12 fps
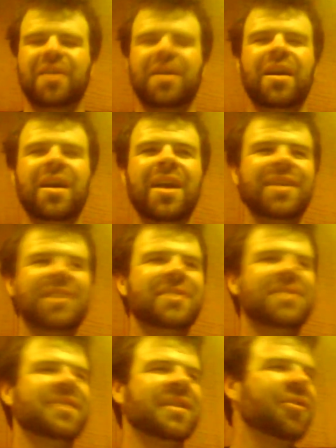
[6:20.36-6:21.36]
I
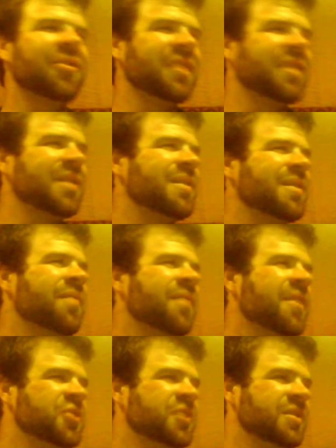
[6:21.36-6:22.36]
had only
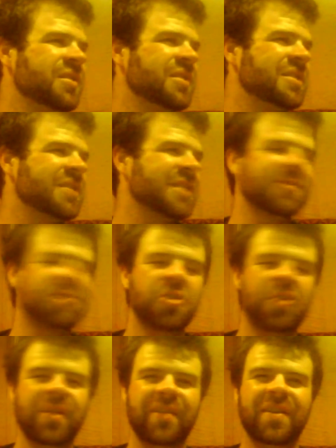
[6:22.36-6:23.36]
envisioned, since I was
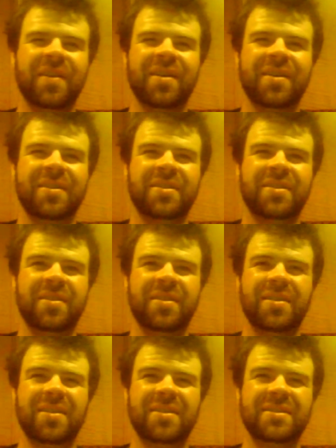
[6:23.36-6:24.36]
going to
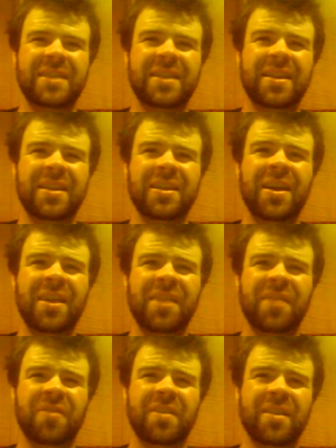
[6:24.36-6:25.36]
the stand in line
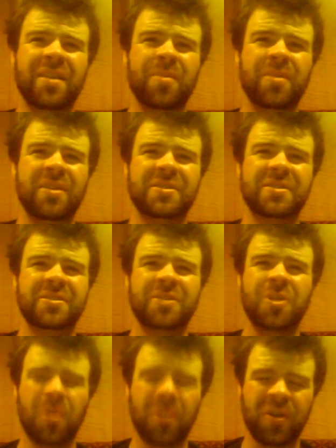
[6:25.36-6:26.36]
for the Liberties
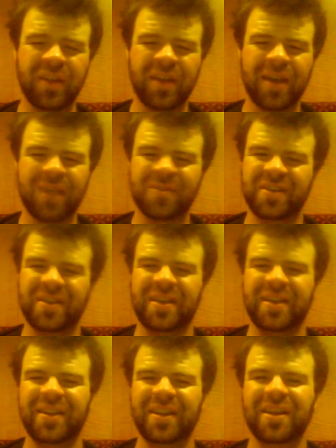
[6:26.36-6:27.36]
so early, I was
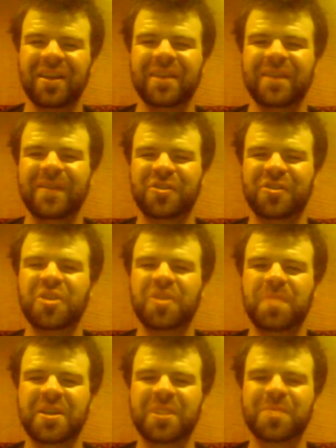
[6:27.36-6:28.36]
thinking that this would just
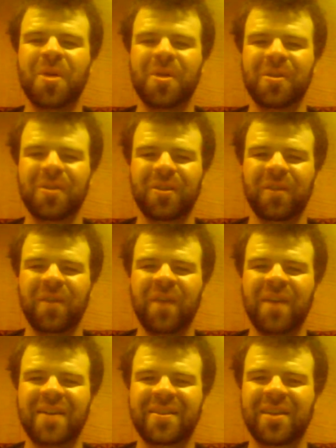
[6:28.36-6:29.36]
be a small little
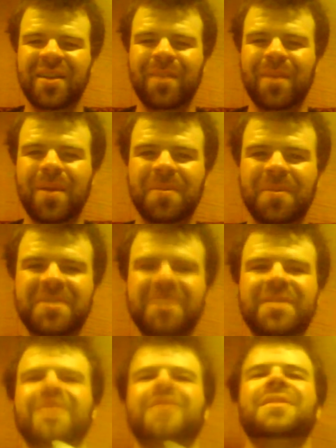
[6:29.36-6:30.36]
event, and then I'd be able to
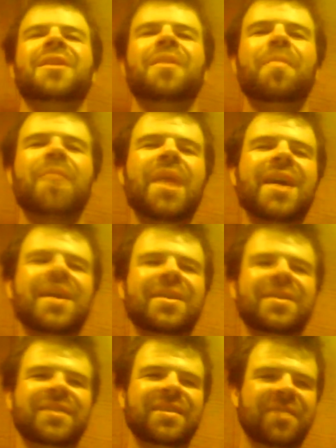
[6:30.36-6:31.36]
come back
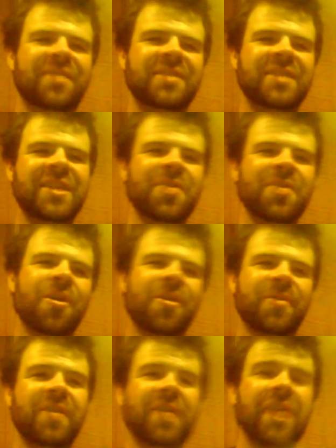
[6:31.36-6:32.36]
and continue on
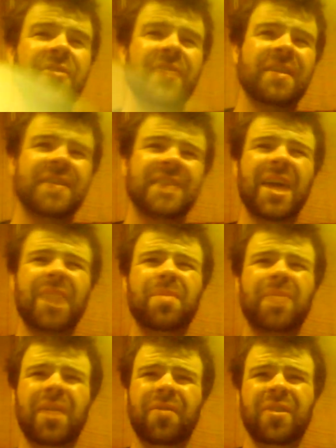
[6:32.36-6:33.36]
with all the other things I had
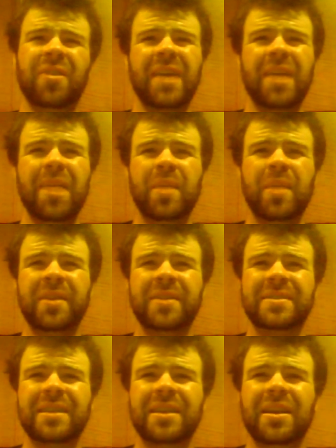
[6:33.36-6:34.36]
planned for the day, because